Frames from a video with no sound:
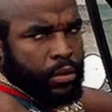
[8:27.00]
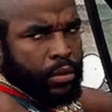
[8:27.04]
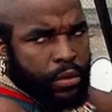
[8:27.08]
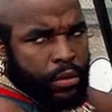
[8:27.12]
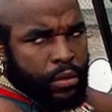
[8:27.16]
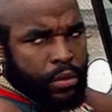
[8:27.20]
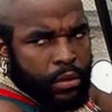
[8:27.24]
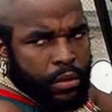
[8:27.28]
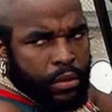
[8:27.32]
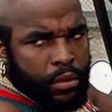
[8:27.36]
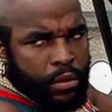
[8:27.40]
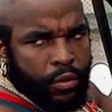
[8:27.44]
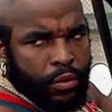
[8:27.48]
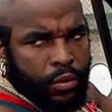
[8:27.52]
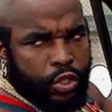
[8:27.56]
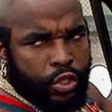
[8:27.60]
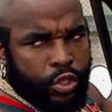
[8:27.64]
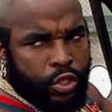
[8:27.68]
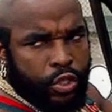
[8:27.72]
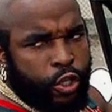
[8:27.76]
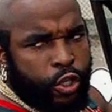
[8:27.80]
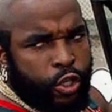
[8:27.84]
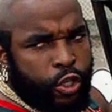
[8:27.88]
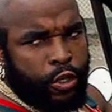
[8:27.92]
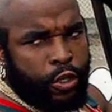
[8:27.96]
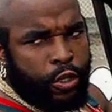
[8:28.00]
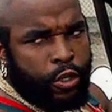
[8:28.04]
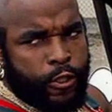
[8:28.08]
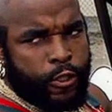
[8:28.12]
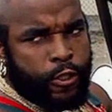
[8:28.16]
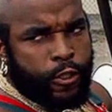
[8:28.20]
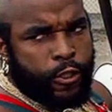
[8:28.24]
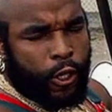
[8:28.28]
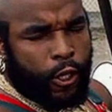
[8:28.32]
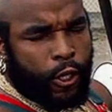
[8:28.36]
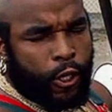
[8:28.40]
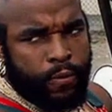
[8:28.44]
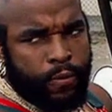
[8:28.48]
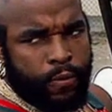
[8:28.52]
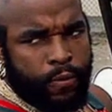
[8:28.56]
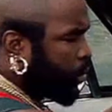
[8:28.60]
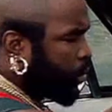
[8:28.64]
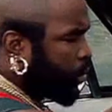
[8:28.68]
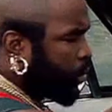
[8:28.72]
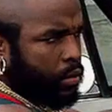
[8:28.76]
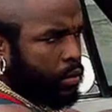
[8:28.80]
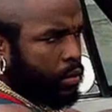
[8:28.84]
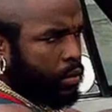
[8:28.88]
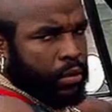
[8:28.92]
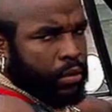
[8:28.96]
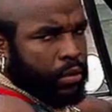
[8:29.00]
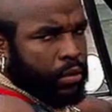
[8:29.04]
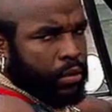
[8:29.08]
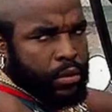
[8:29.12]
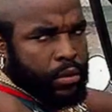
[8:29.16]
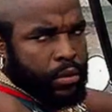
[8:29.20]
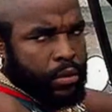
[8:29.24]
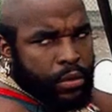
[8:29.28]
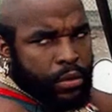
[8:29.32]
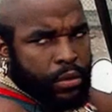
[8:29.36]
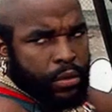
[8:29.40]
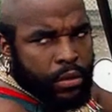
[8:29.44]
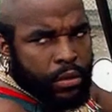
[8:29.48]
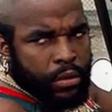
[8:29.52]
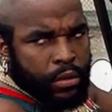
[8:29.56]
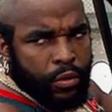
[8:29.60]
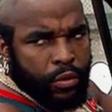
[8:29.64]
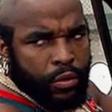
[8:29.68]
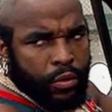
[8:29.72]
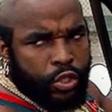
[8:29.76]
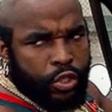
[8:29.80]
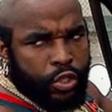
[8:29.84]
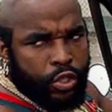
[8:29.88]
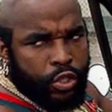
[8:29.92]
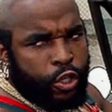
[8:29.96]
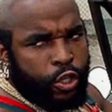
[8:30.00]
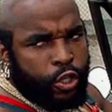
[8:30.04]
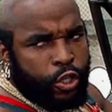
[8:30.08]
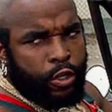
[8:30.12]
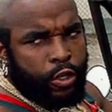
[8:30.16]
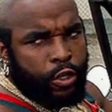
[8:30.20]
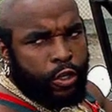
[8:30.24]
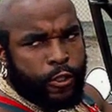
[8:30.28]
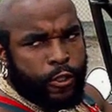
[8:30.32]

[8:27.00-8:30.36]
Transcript: to some suckers or something like that. You'd glue